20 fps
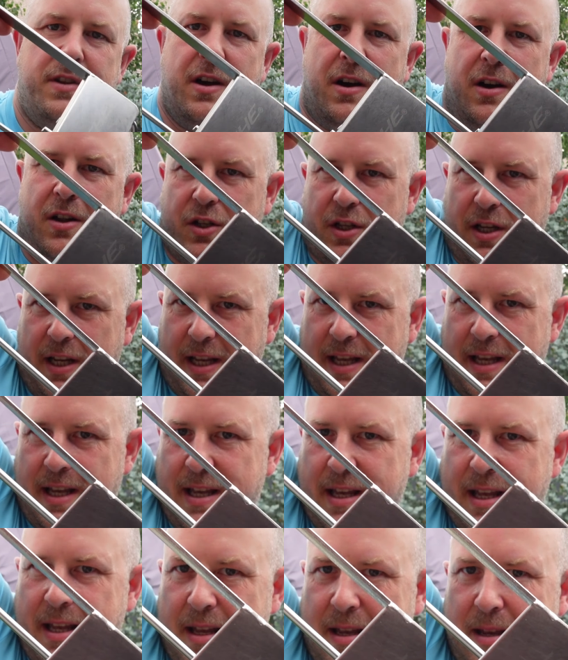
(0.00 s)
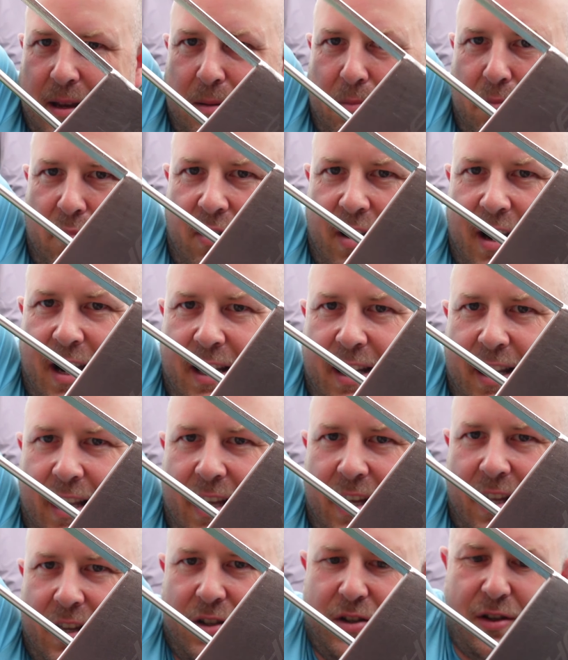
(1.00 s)
Darche
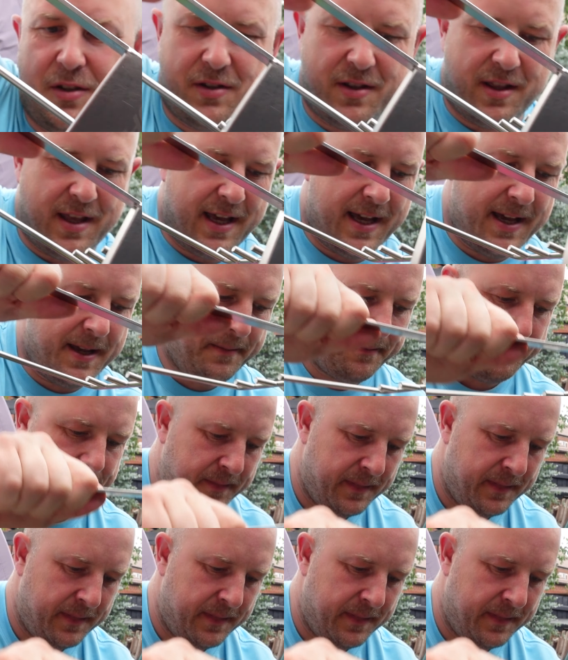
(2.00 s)
branding just there,